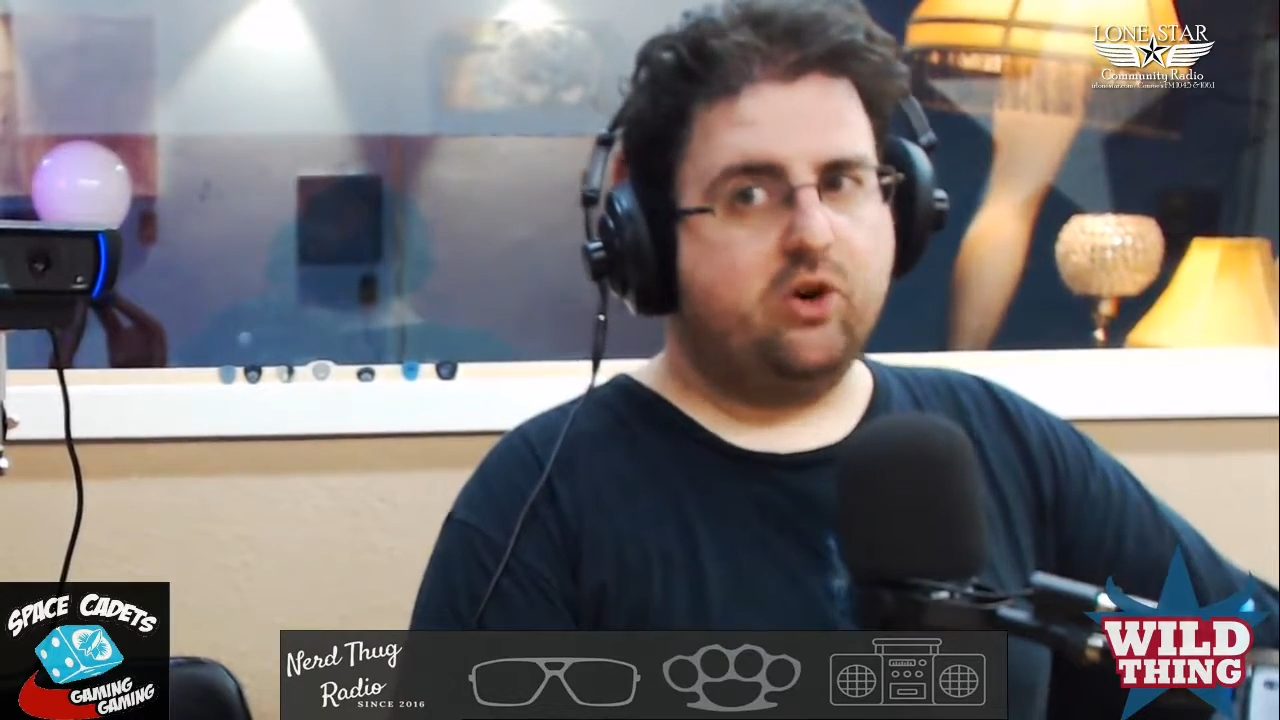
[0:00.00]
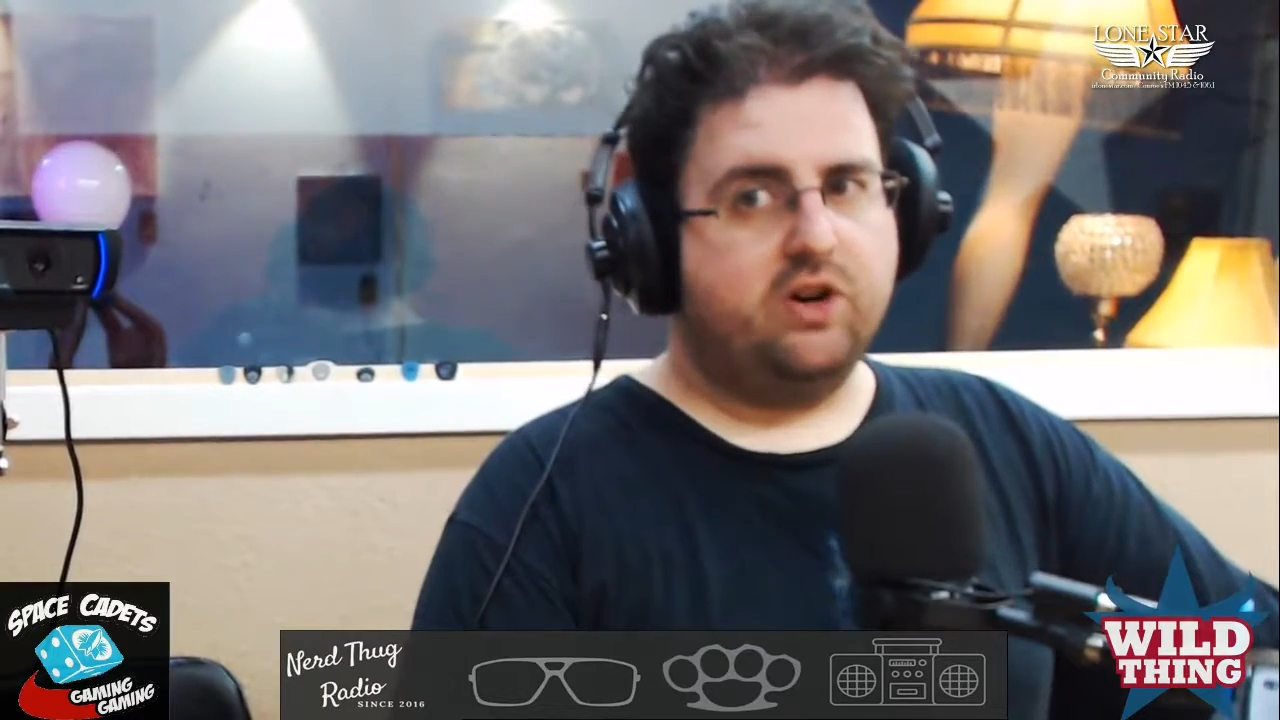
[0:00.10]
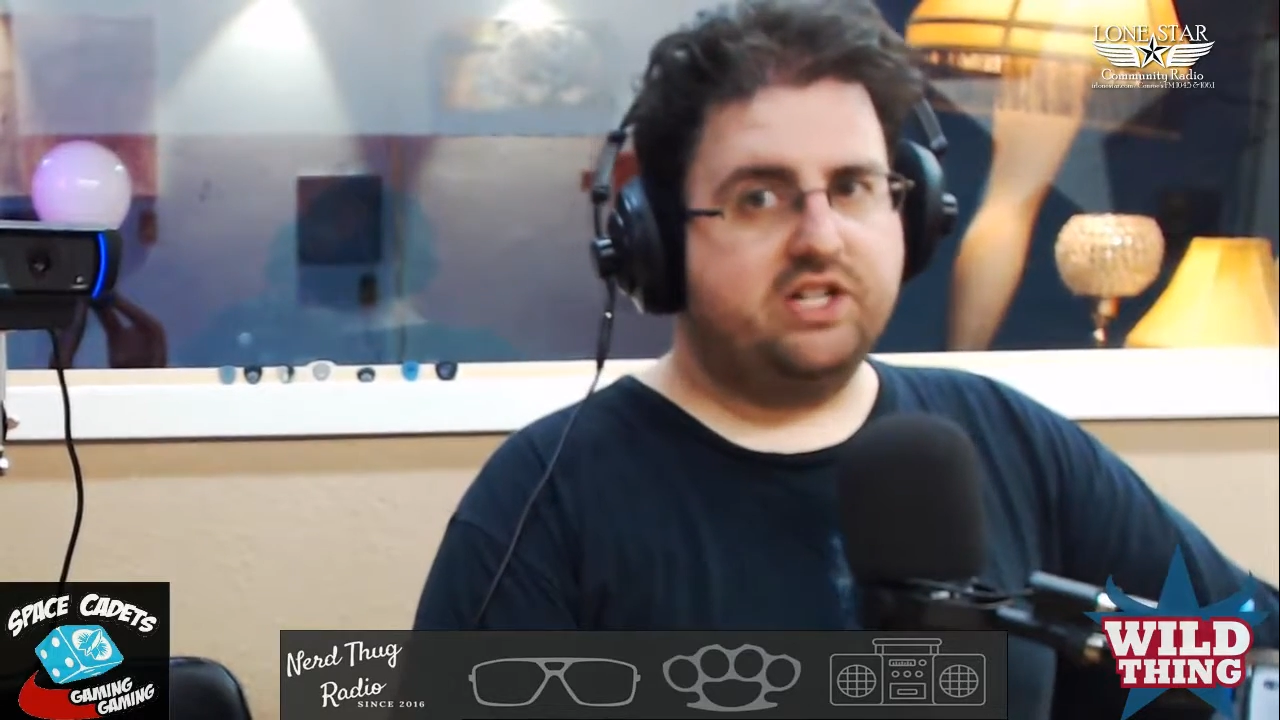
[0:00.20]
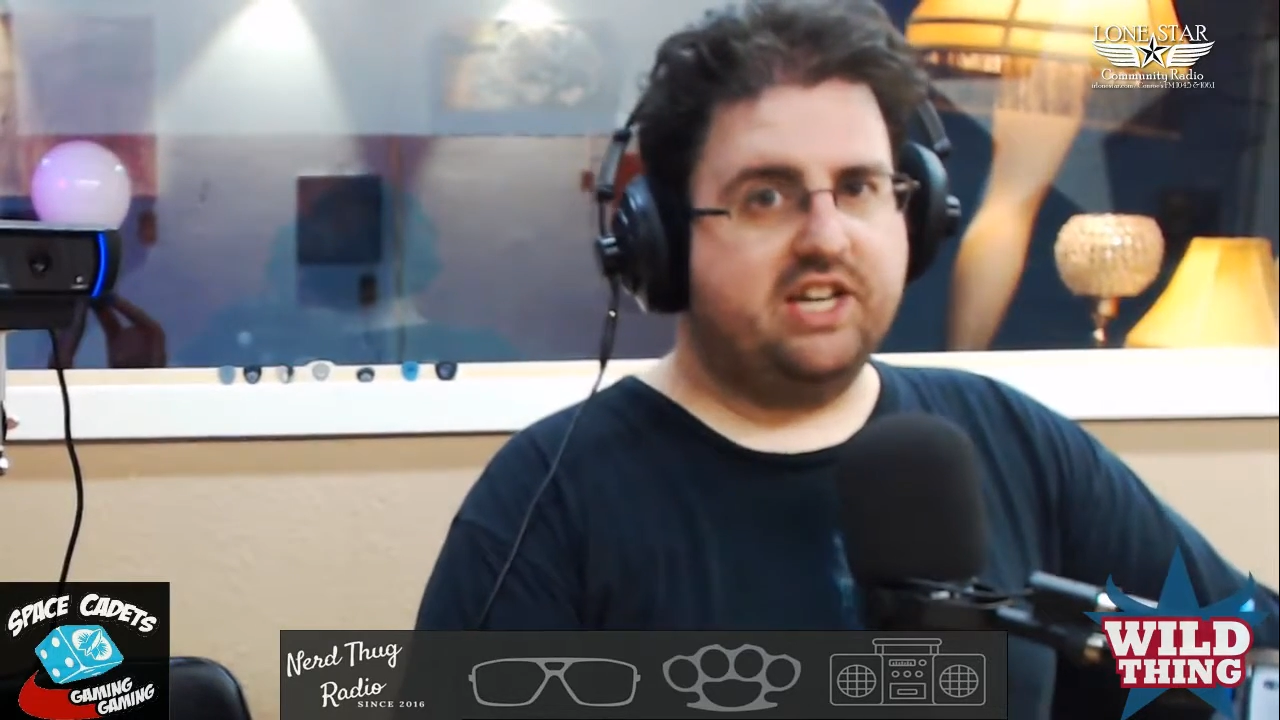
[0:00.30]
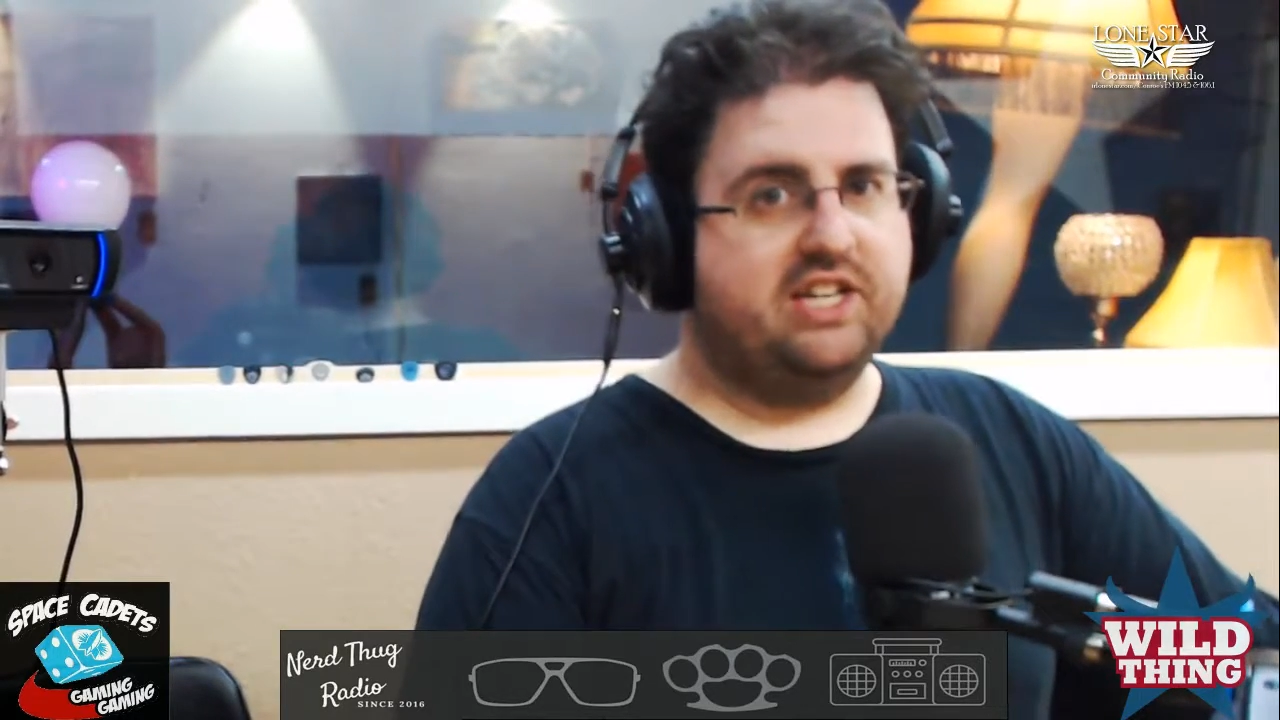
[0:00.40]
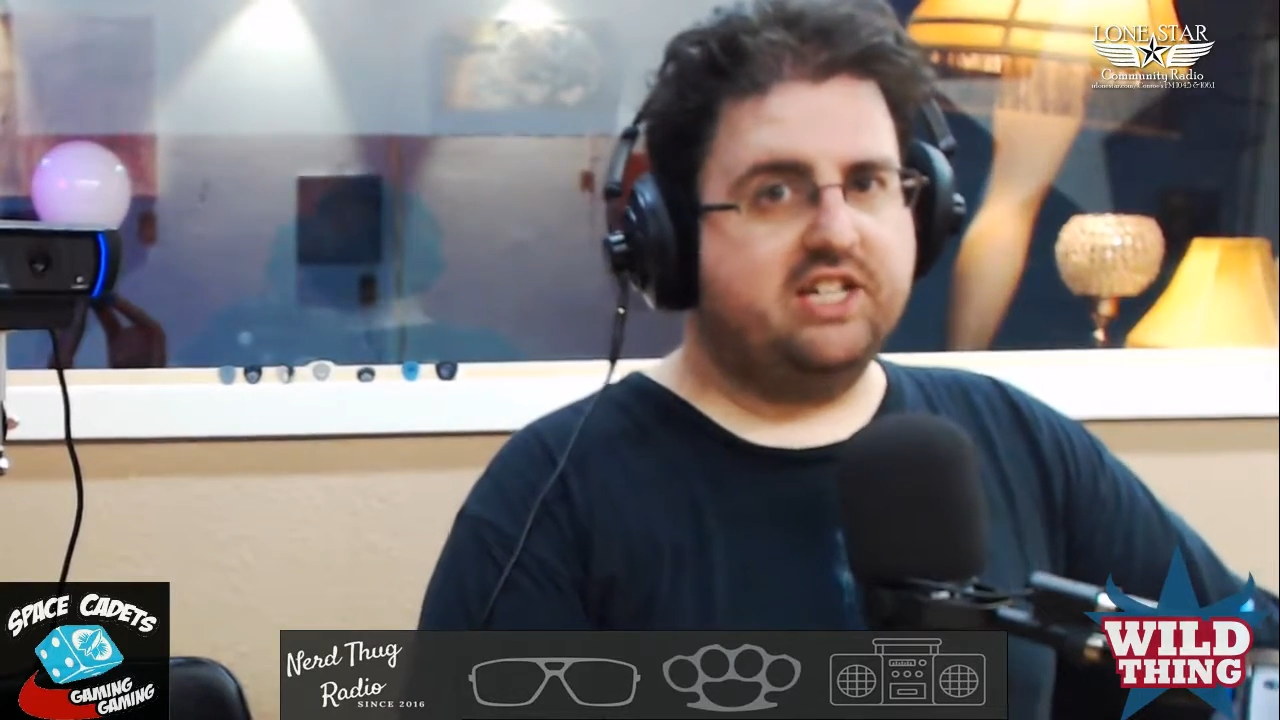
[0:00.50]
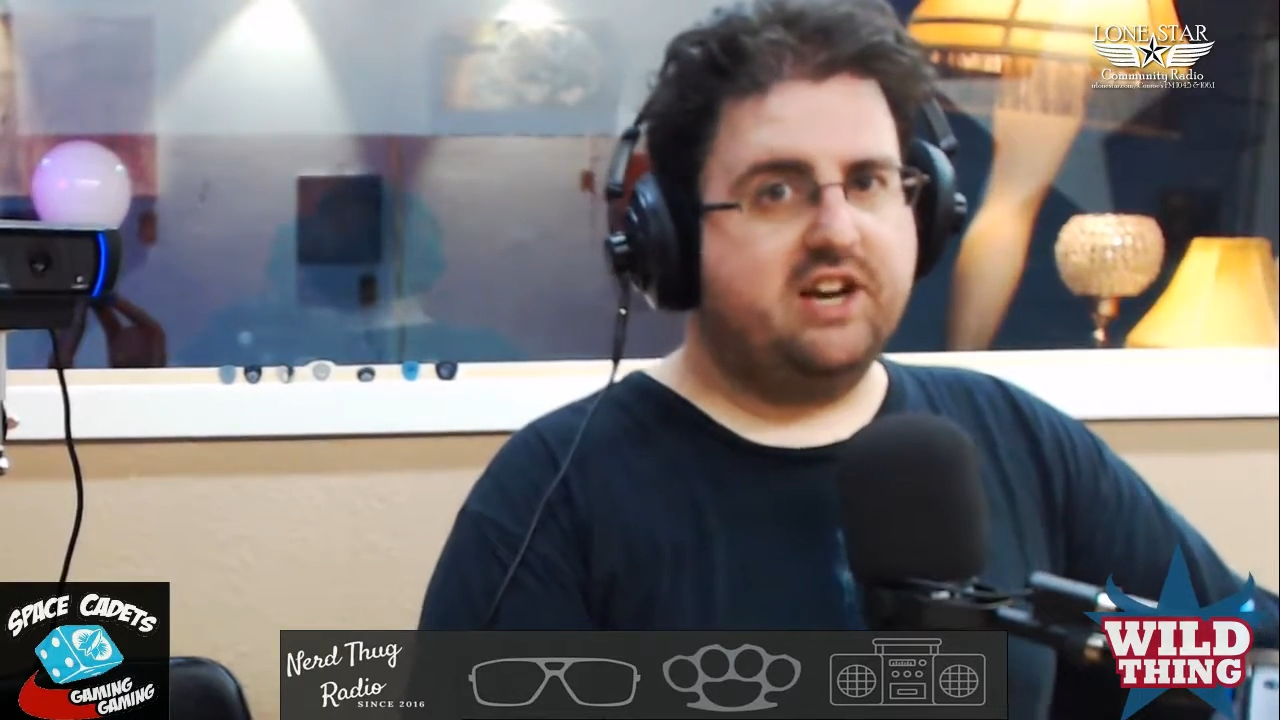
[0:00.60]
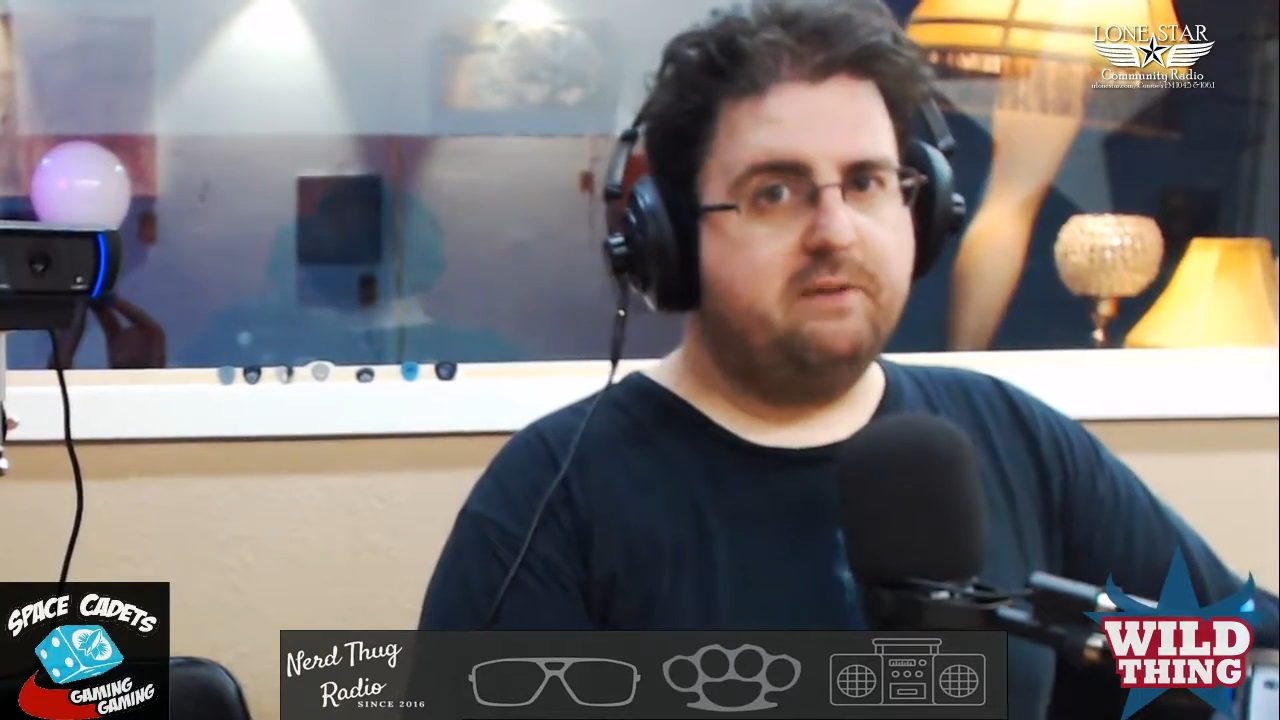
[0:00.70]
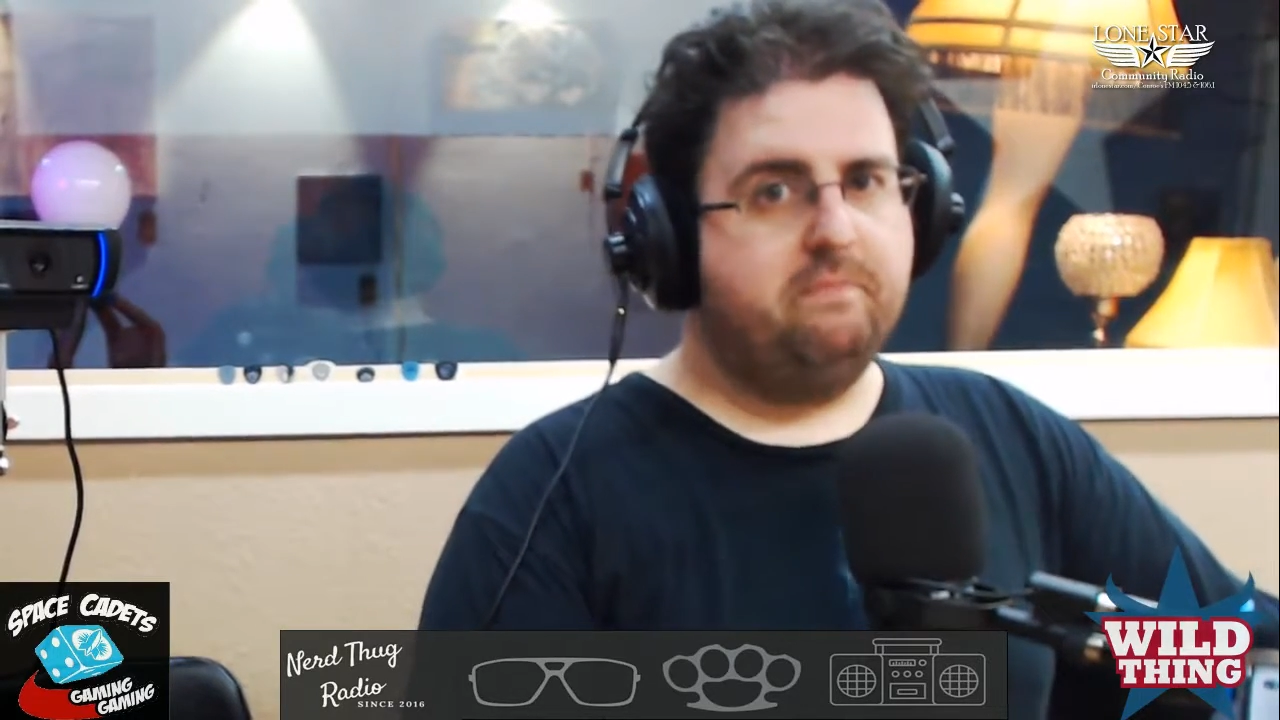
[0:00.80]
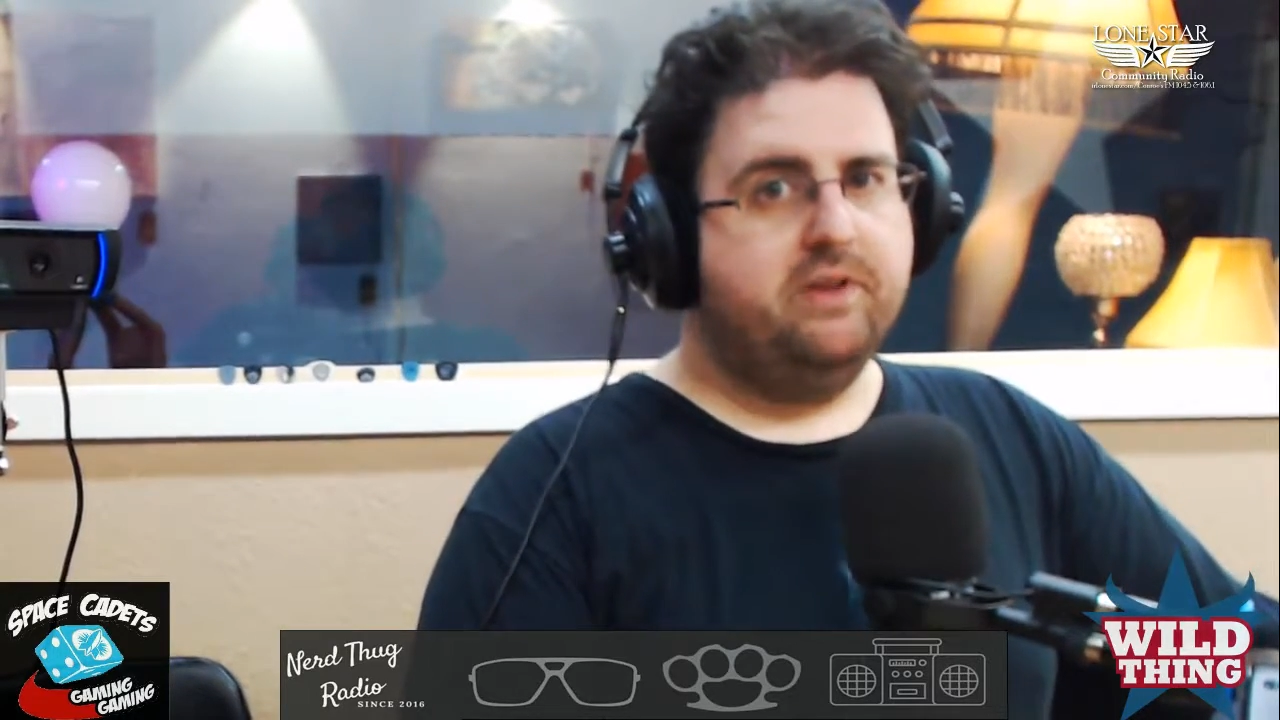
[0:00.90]
caught a second
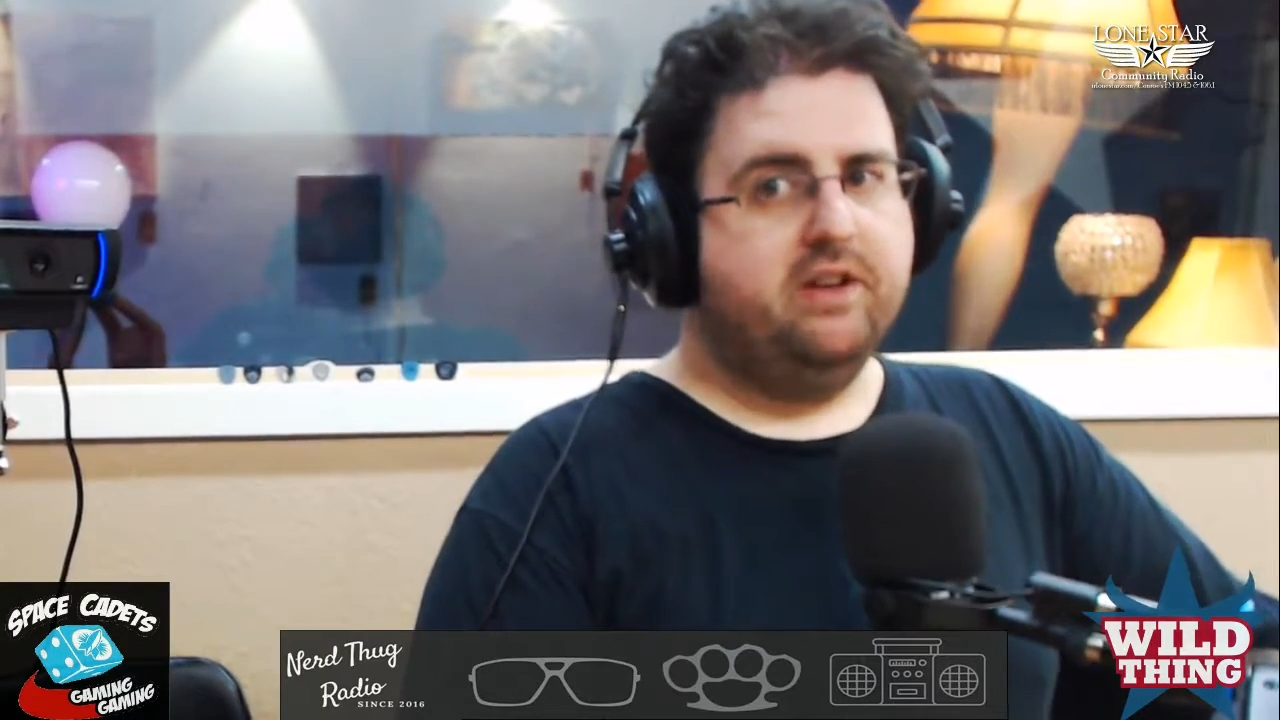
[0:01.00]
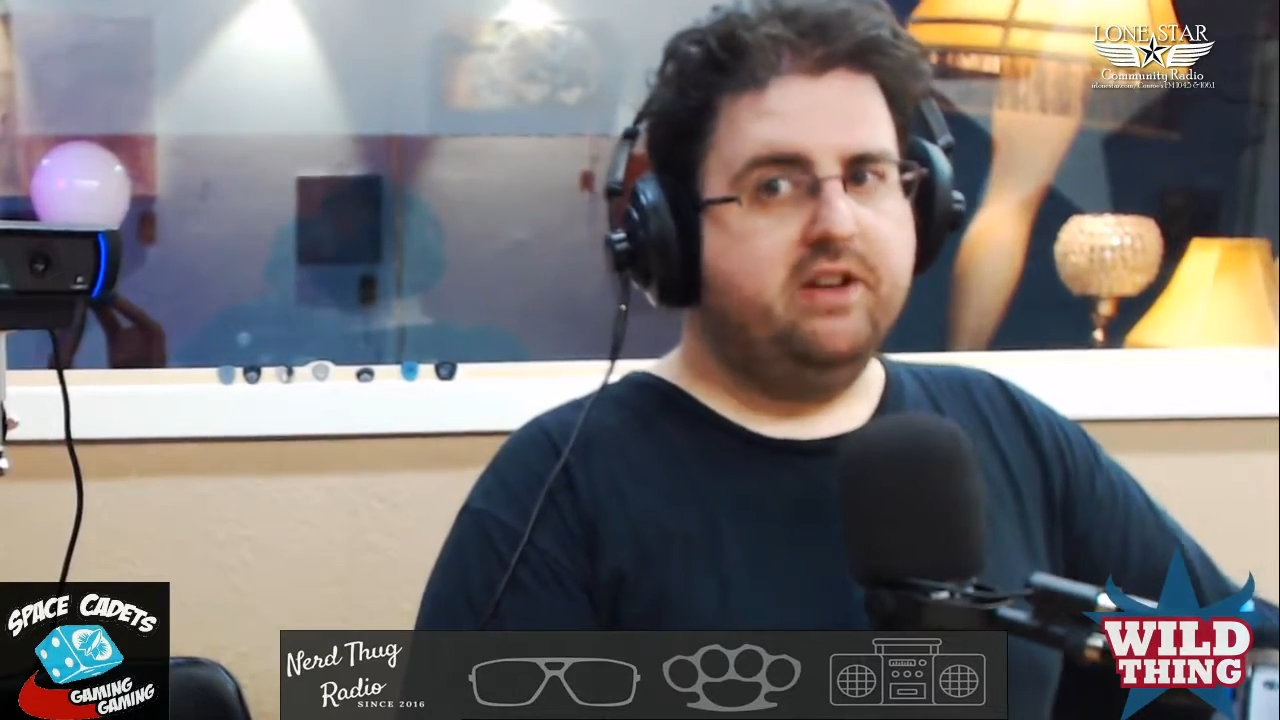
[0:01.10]
time.